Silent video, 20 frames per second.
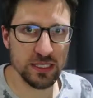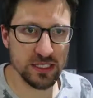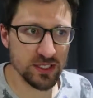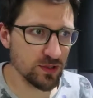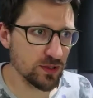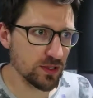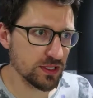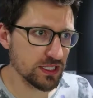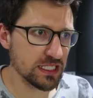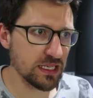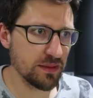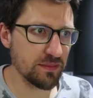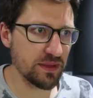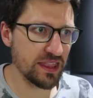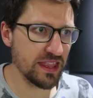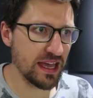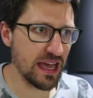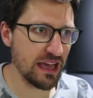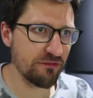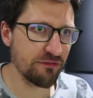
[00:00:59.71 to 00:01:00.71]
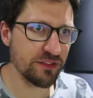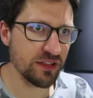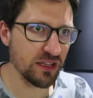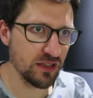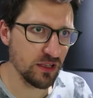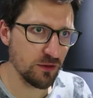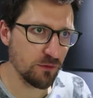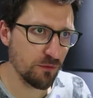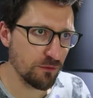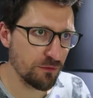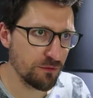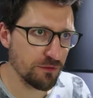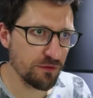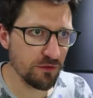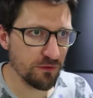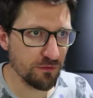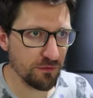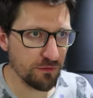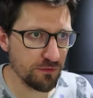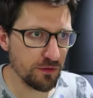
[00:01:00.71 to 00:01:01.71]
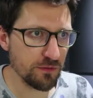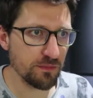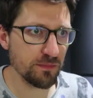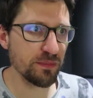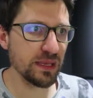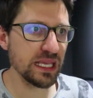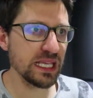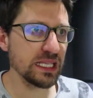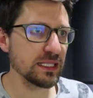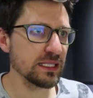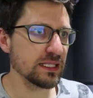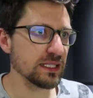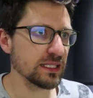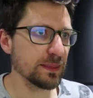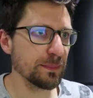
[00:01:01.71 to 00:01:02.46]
I saw some of that for the little bits.